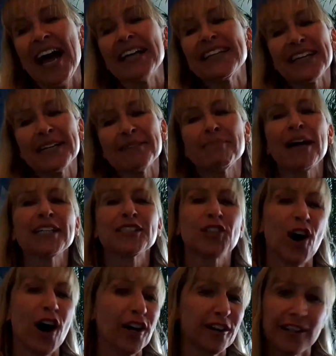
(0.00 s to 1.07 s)
And then my
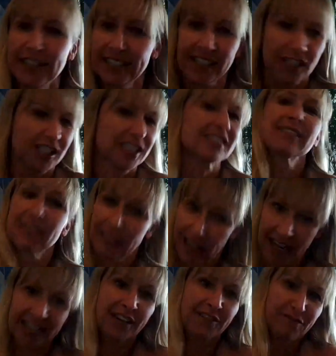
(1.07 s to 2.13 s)
daughter
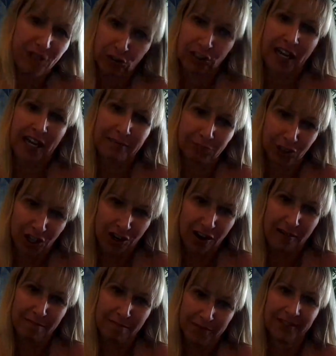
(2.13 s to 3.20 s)
has a full-time
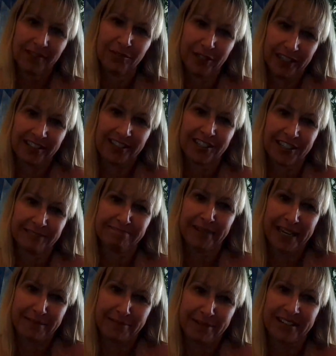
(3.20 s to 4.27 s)
job with her
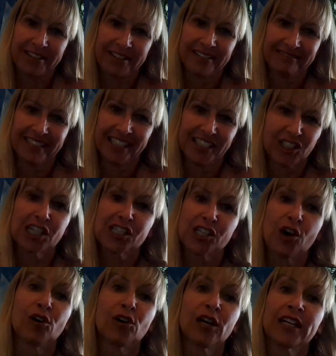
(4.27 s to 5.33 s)
baby.
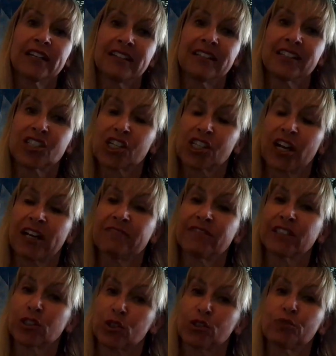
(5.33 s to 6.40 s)
She's not
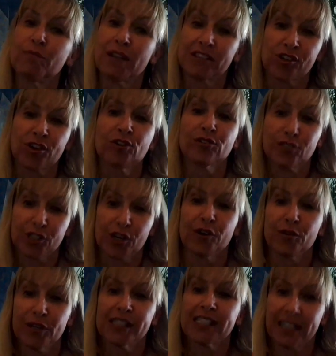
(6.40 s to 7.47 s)
even 2 months old,
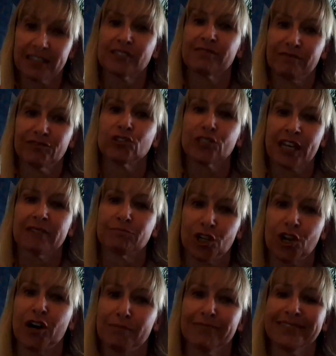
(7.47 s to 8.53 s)
so it's a full-time
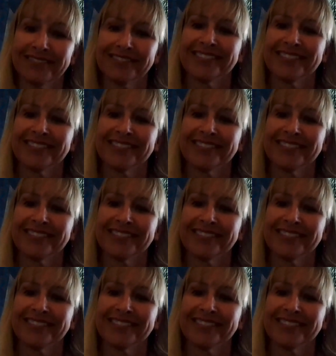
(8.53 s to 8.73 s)
job,